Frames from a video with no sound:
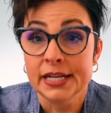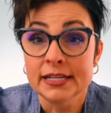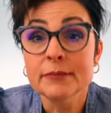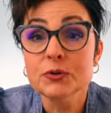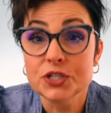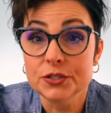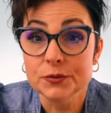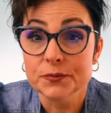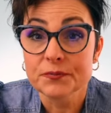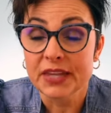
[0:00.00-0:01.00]
Number
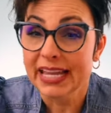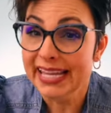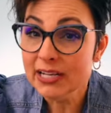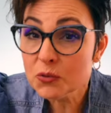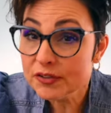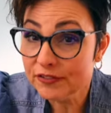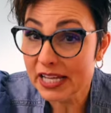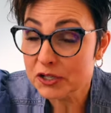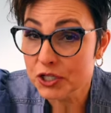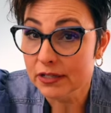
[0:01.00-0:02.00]
two, in a
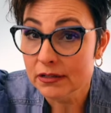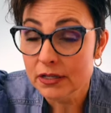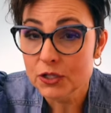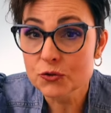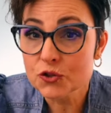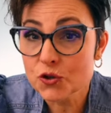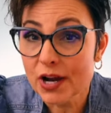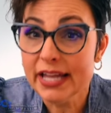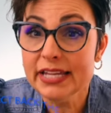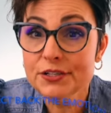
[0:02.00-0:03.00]
reflection, you're
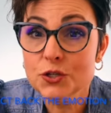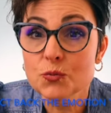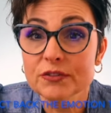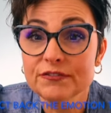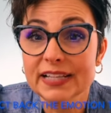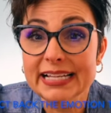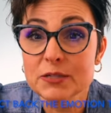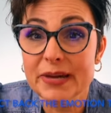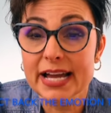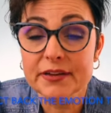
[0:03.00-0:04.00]
trying to
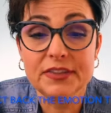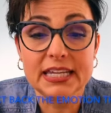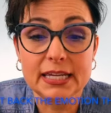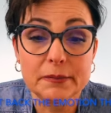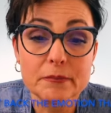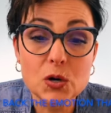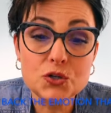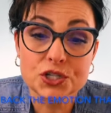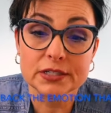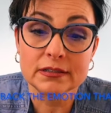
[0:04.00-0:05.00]
reflect back the
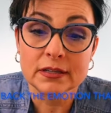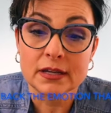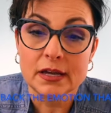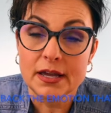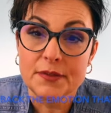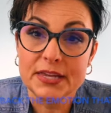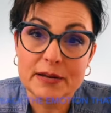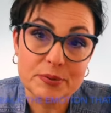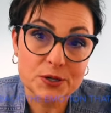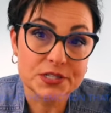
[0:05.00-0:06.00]
emotion that
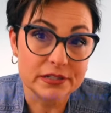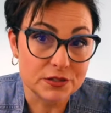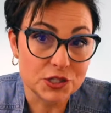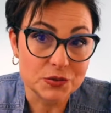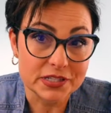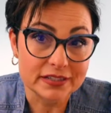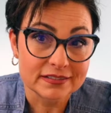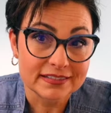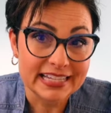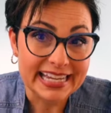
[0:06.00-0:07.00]
a person is using,
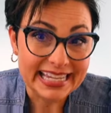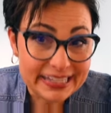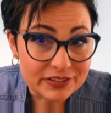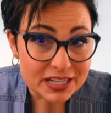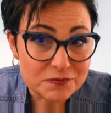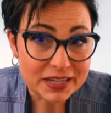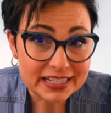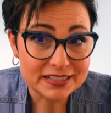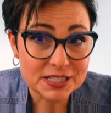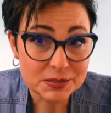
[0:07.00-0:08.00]
even if they
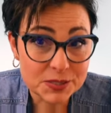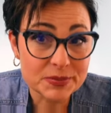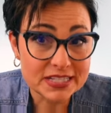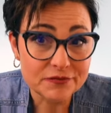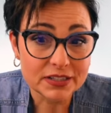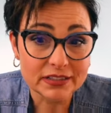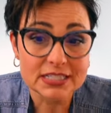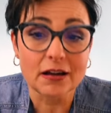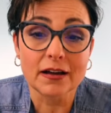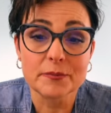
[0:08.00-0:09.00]
didn't specifically
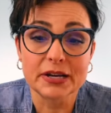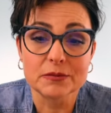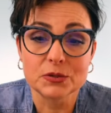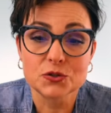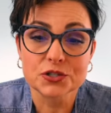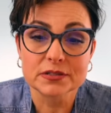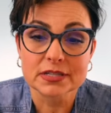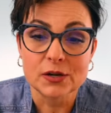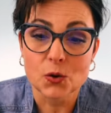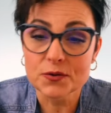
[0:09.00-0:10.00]
talk about
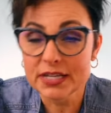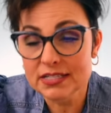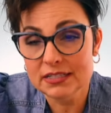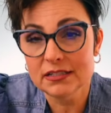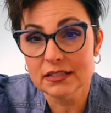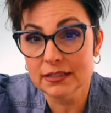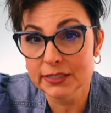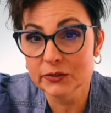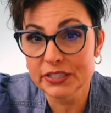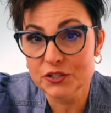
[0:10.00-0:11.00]
emotions or they didn't
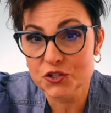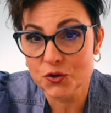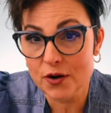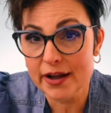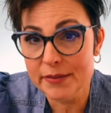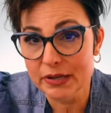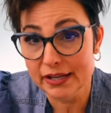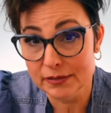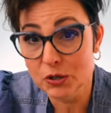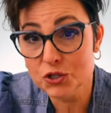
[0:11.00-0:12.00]
clearly describe
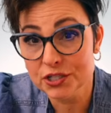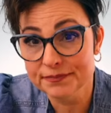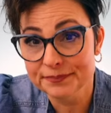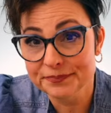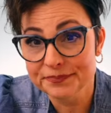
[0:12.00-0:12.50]
an emotion.